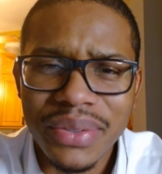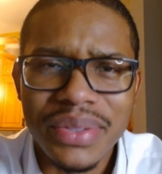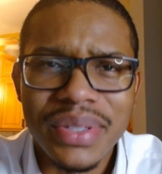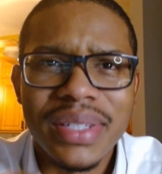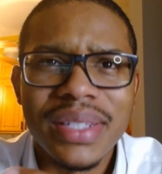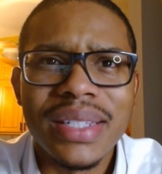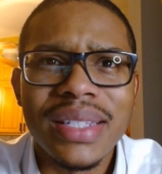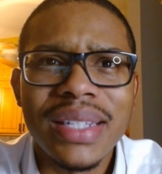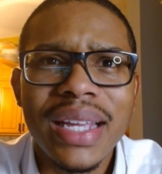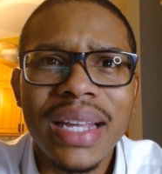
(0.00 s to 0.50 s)

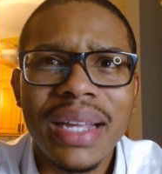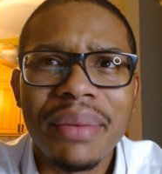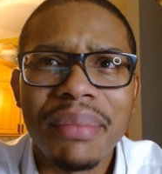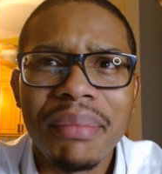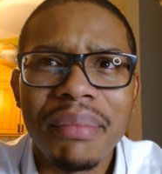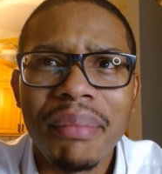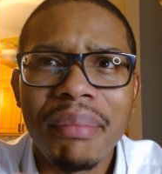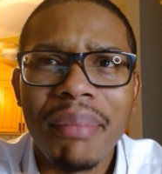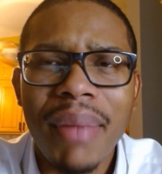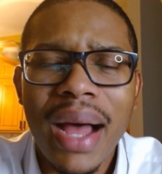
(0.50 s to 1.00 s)
sick
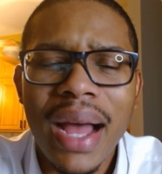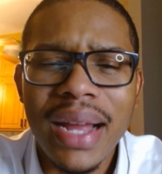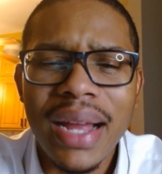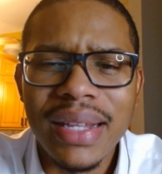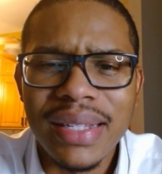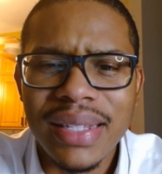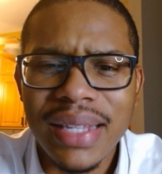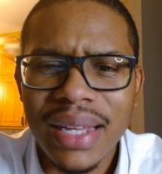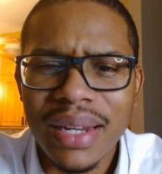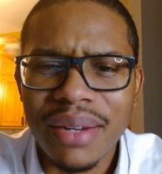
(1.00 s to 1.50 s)

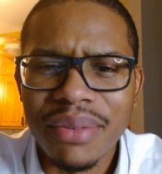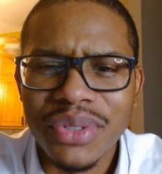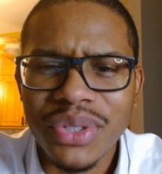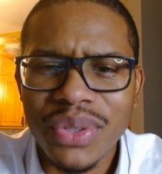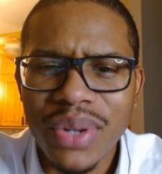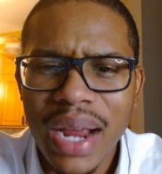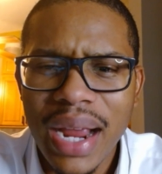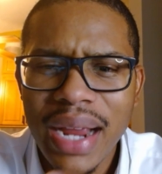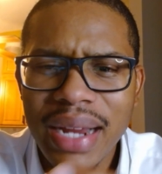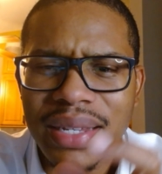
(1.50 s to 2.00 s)
mindset of
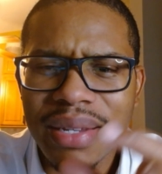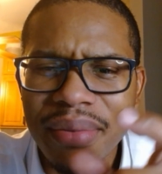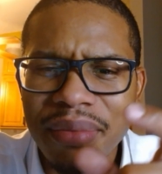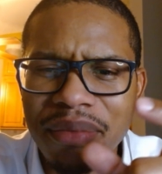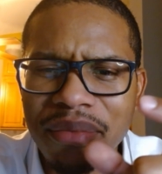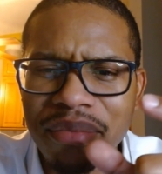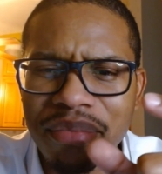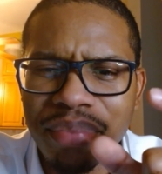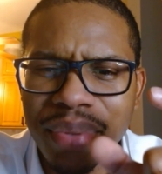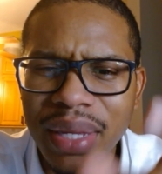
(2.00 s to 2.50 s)
trying to
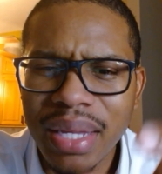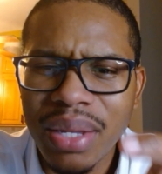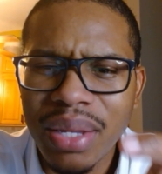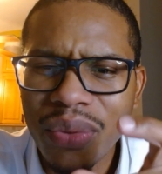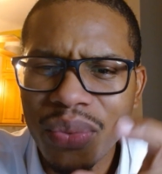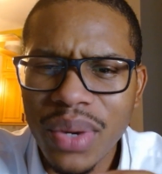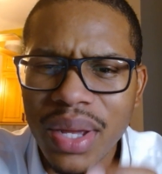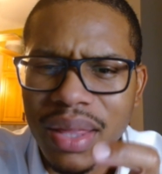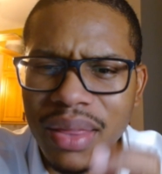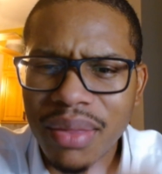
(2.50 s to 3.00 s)
be
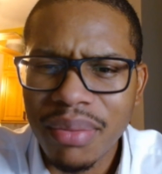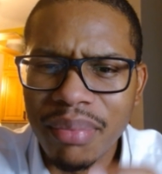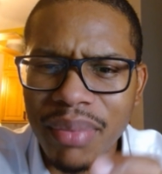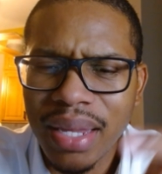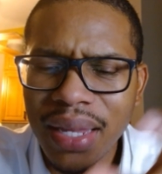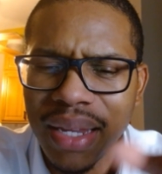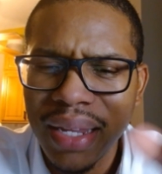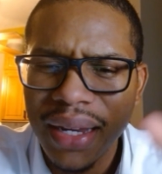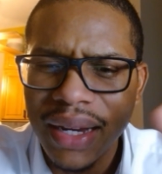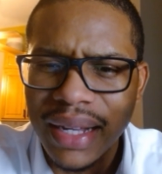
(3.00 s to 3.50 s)
with
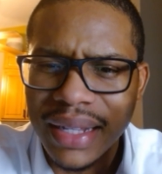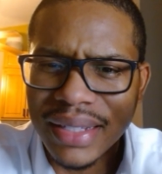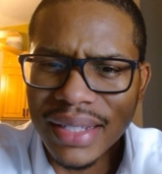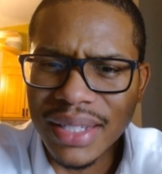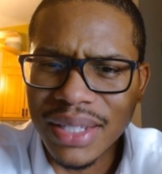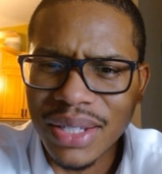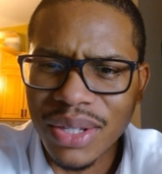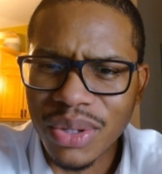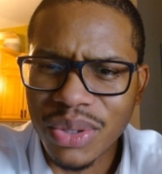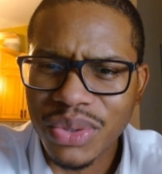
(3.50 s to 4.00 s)
me and
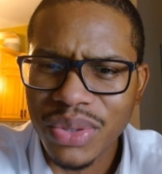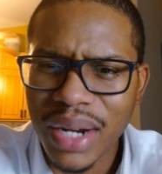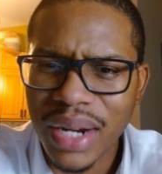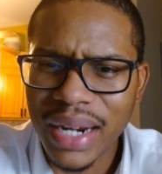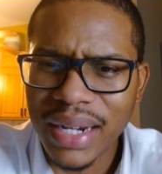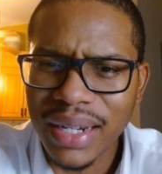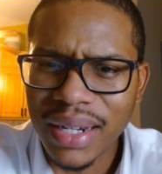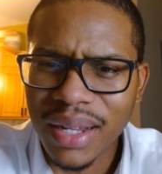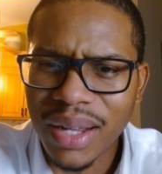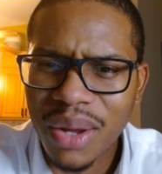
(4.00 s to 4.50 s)
still
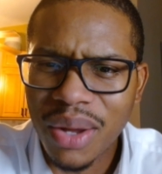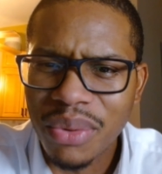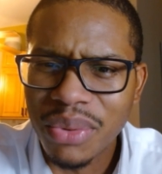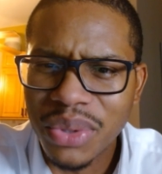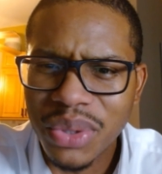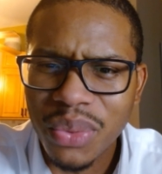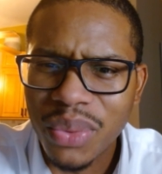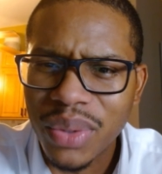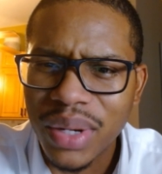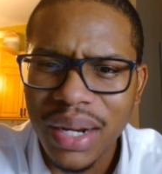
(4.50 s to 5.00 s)
trying to go
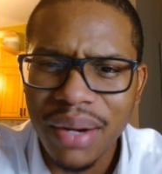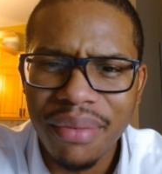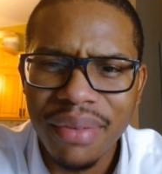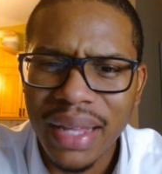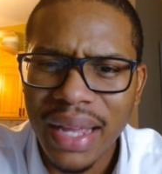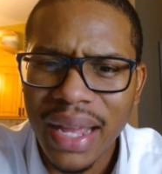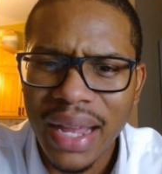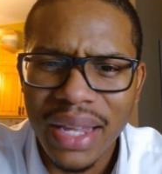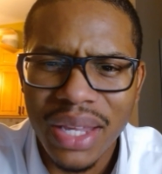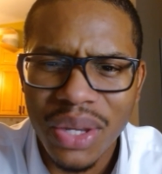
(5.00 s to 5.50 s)
do whatever
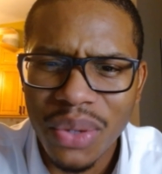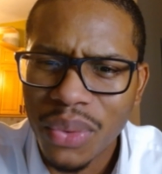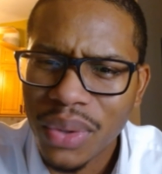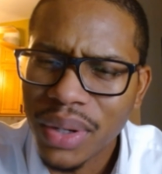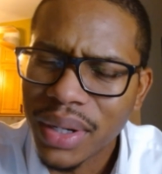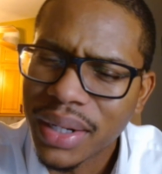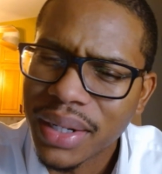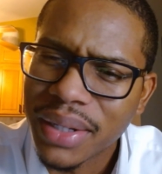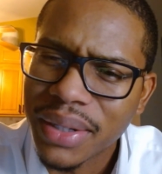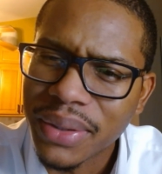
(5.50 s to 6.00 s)
the heck you
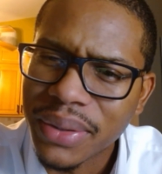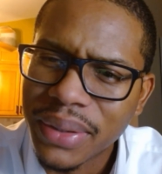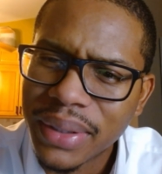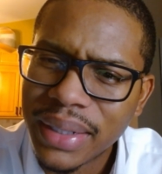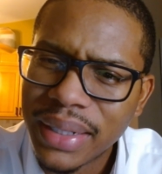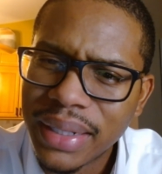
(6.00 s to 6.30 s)
want to do.